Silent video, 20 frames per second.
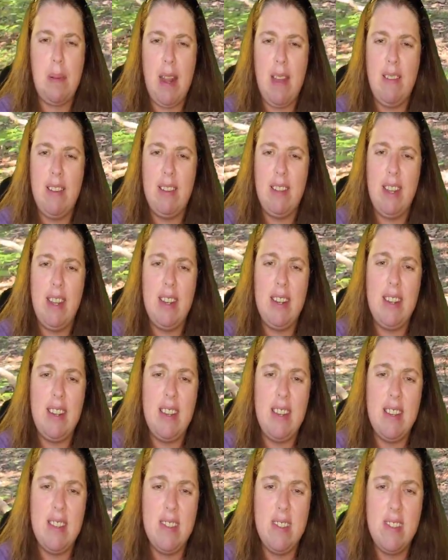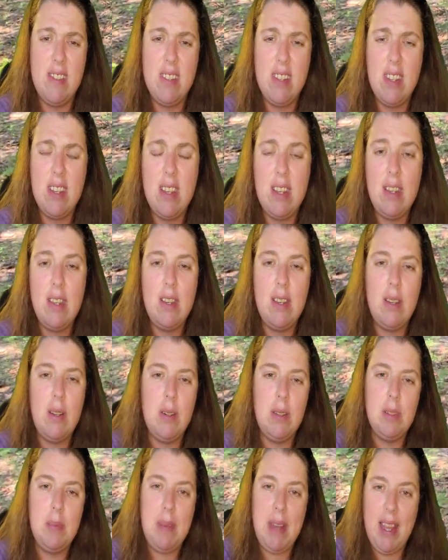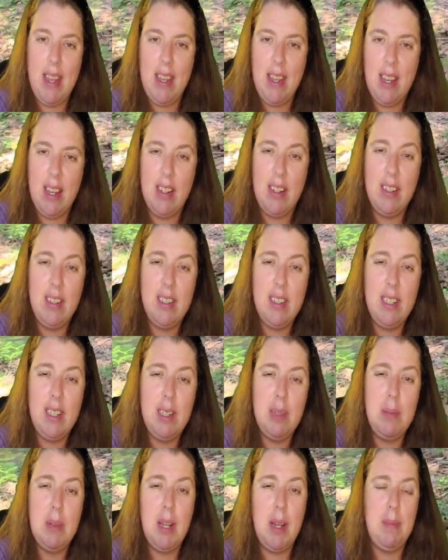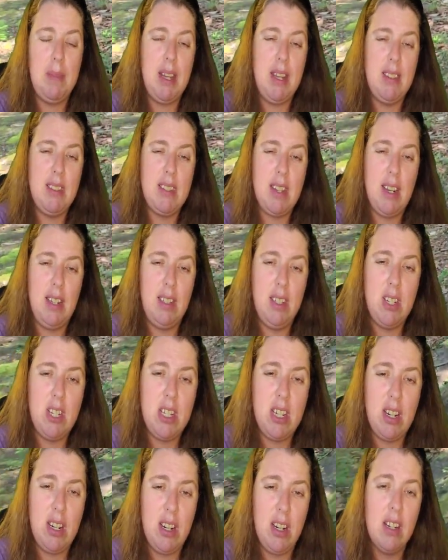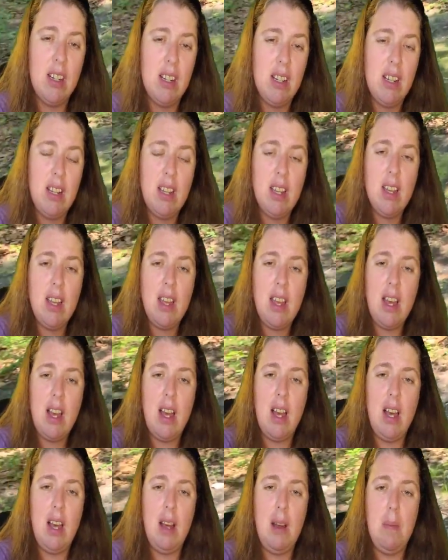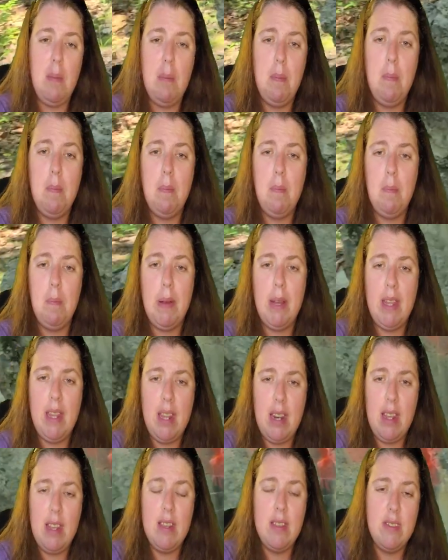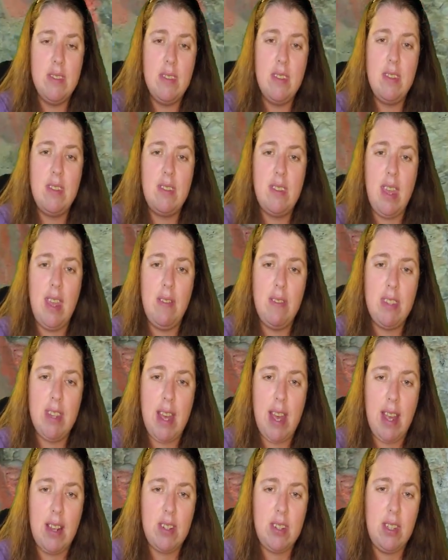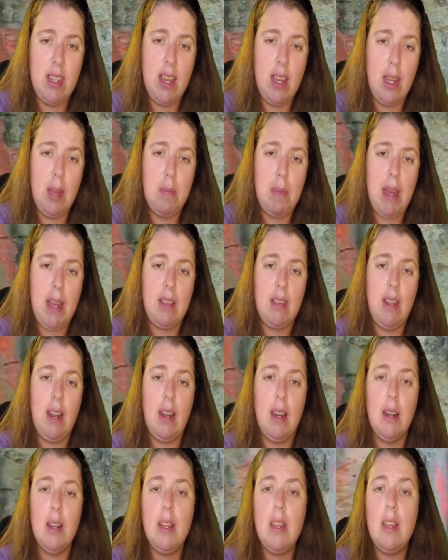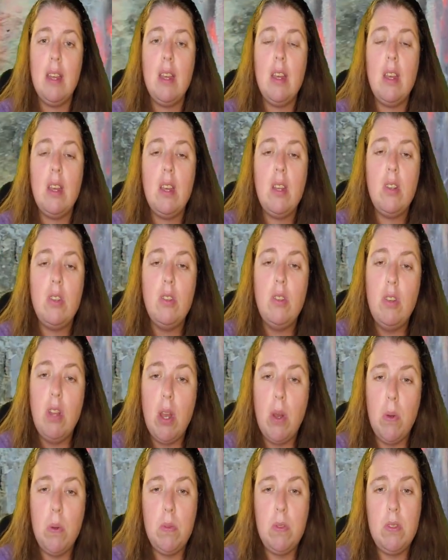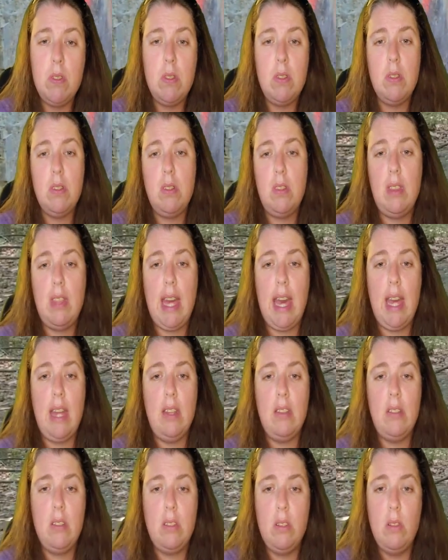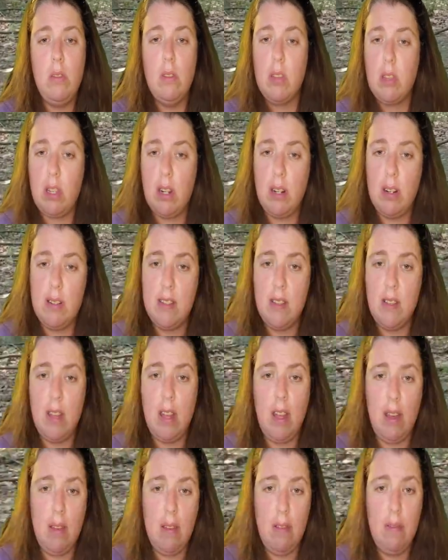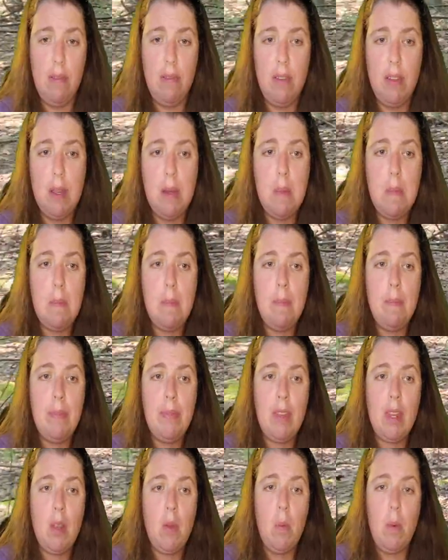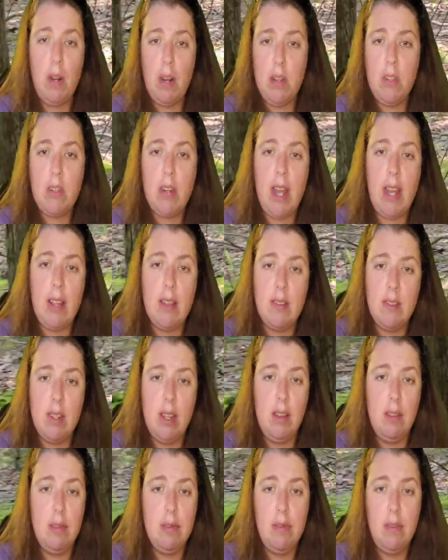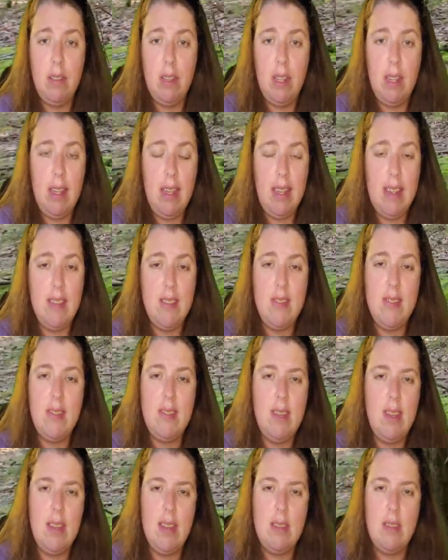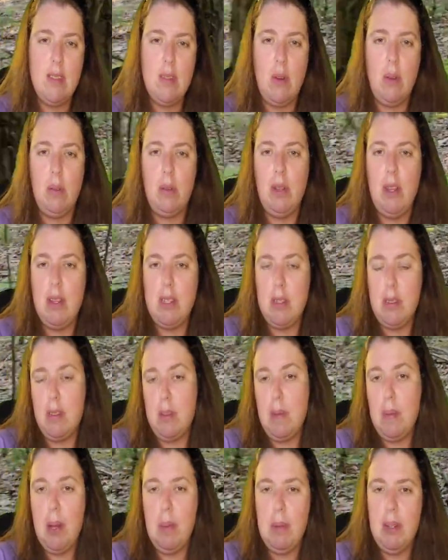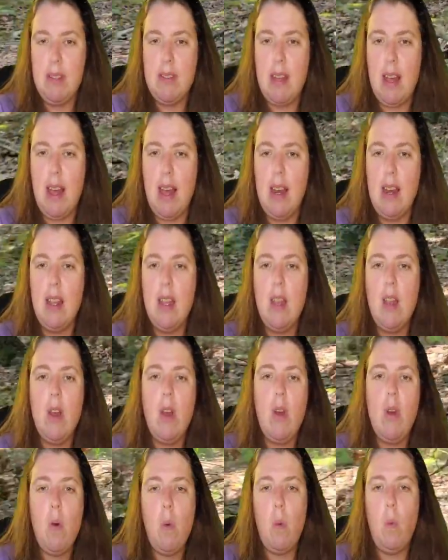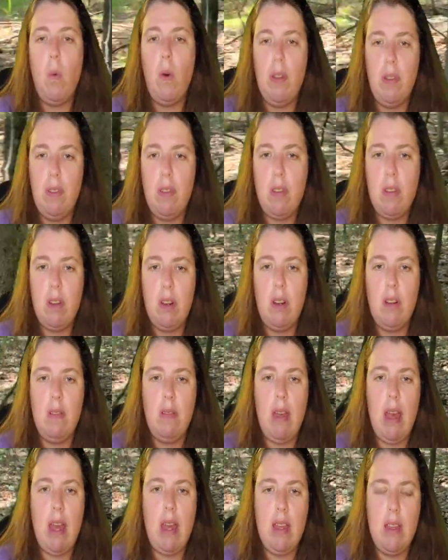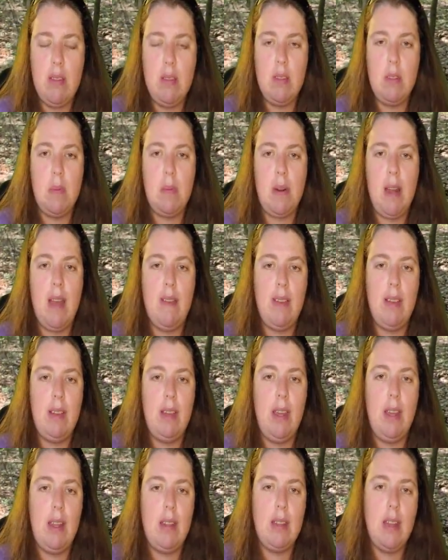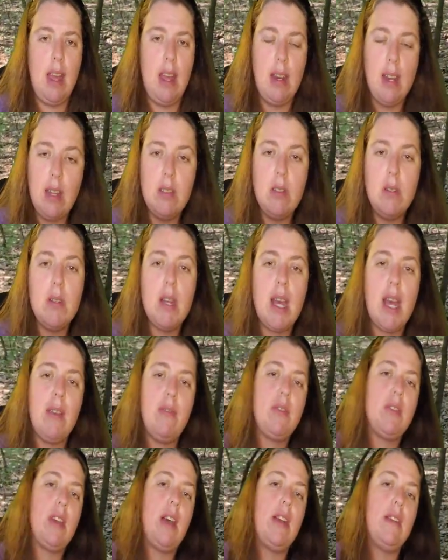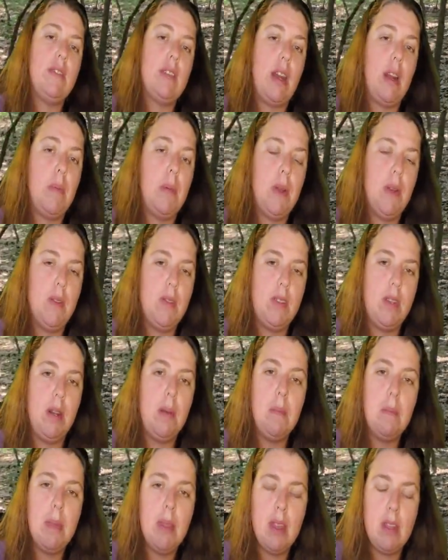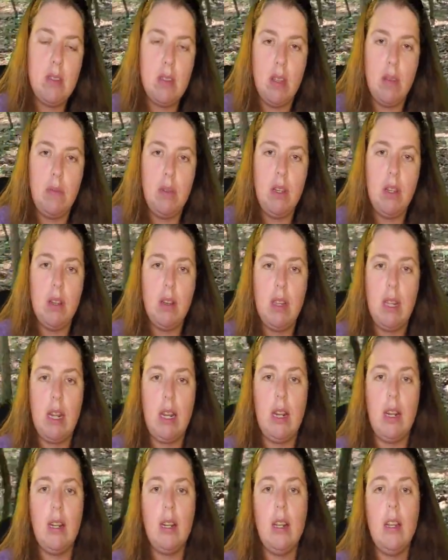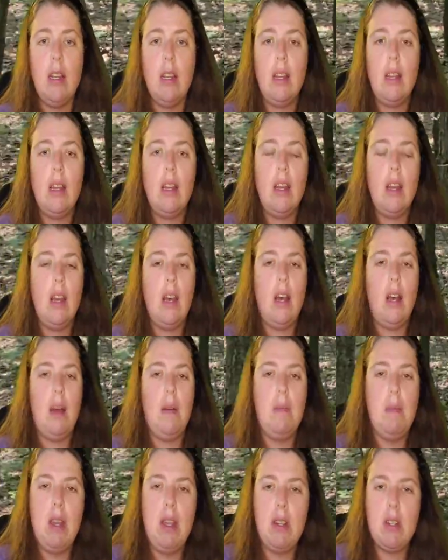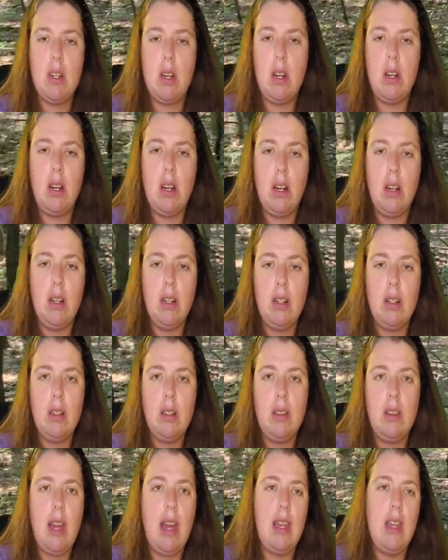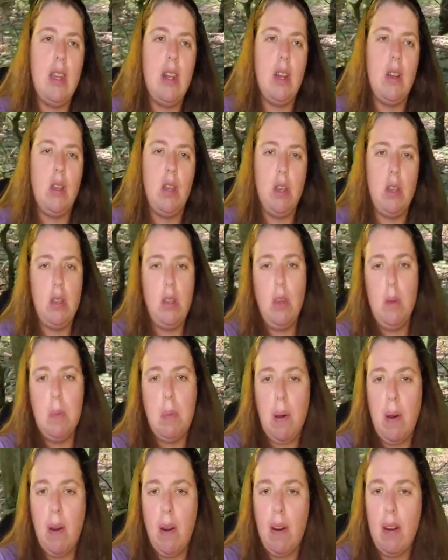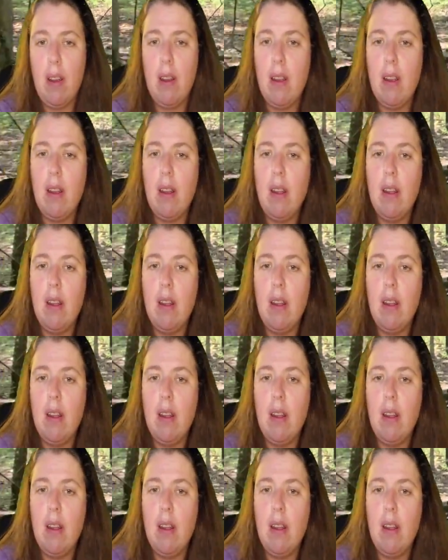private land is owned by a gun club. I'm not entirely sure, but it is safe to actually hike back there. Note that 2/3 of where the track itself is the public side. 1/3 of that is the private land, and they do have signs that are posted. So if you go there, make sure that you park